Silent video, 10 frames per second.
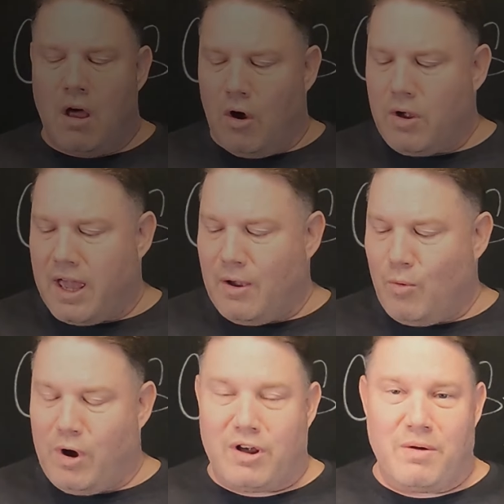Okay,
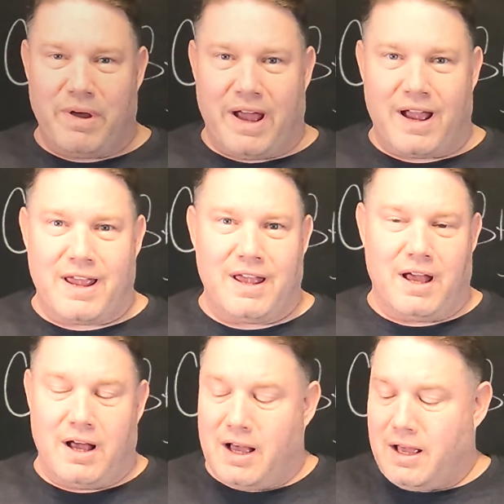welcome back.
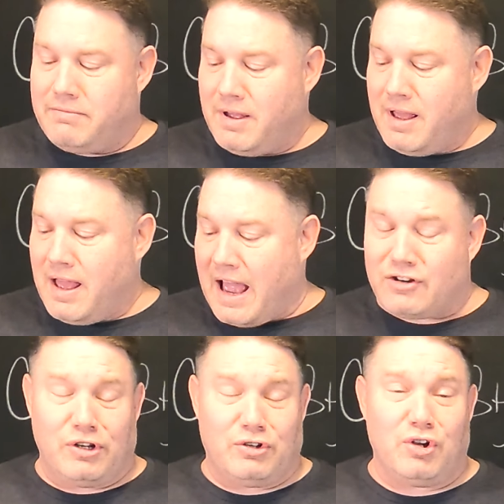
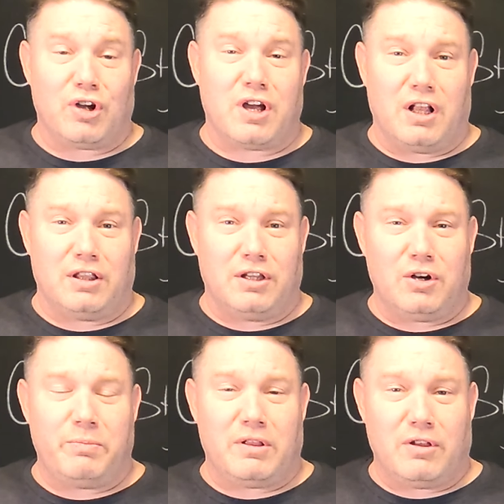Actually took a
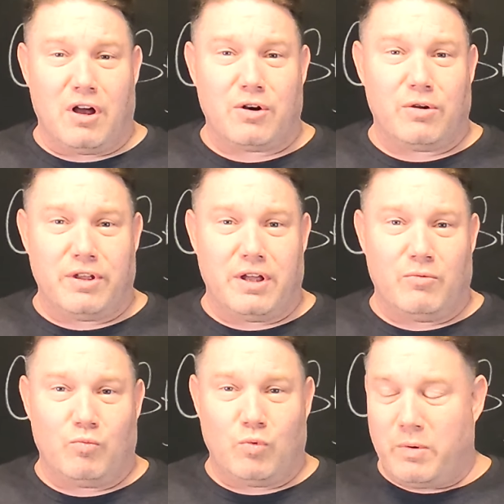little bit longer
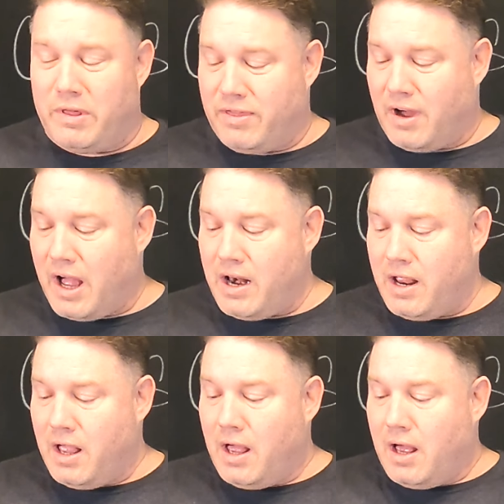than what we thought.
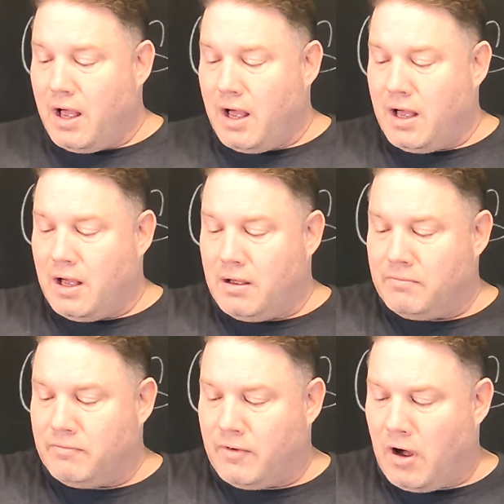
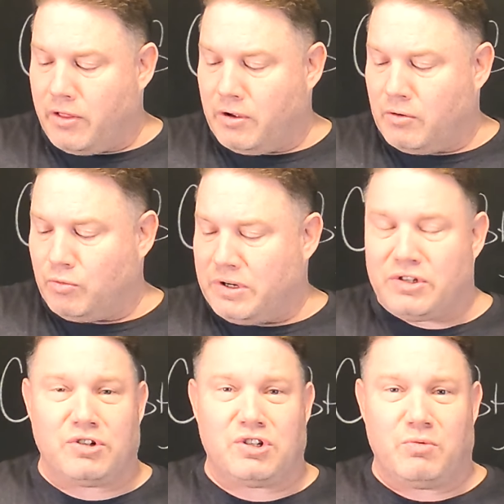All the
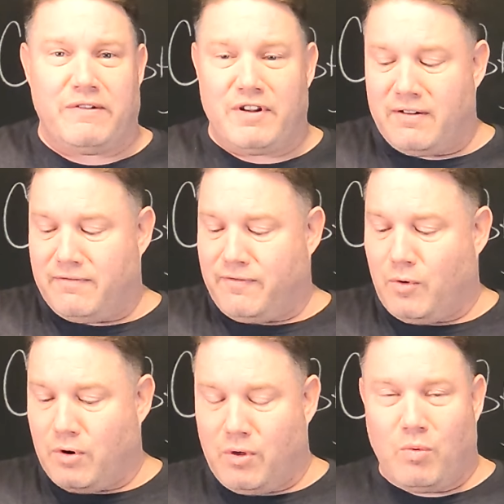research that we've done
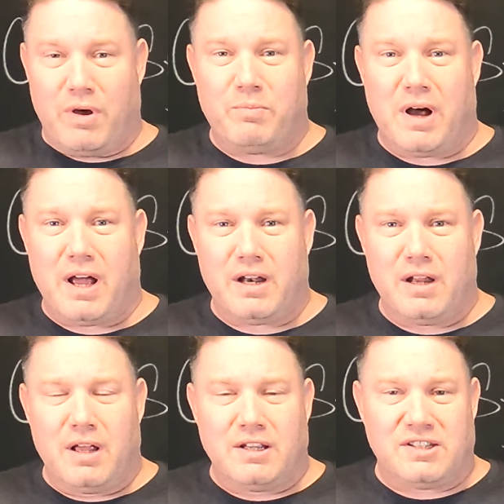for the one pot
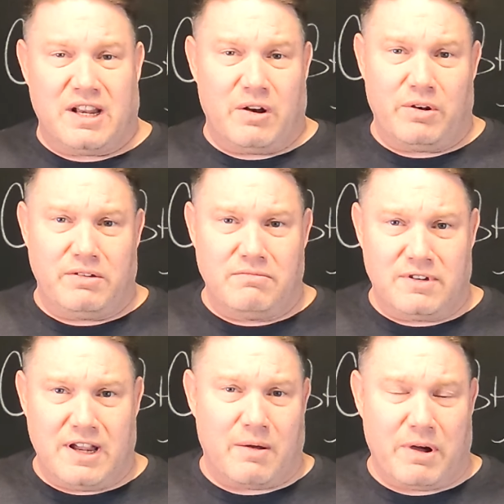said it would
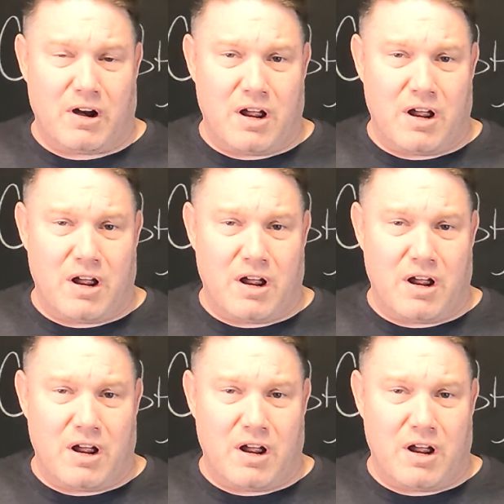take about a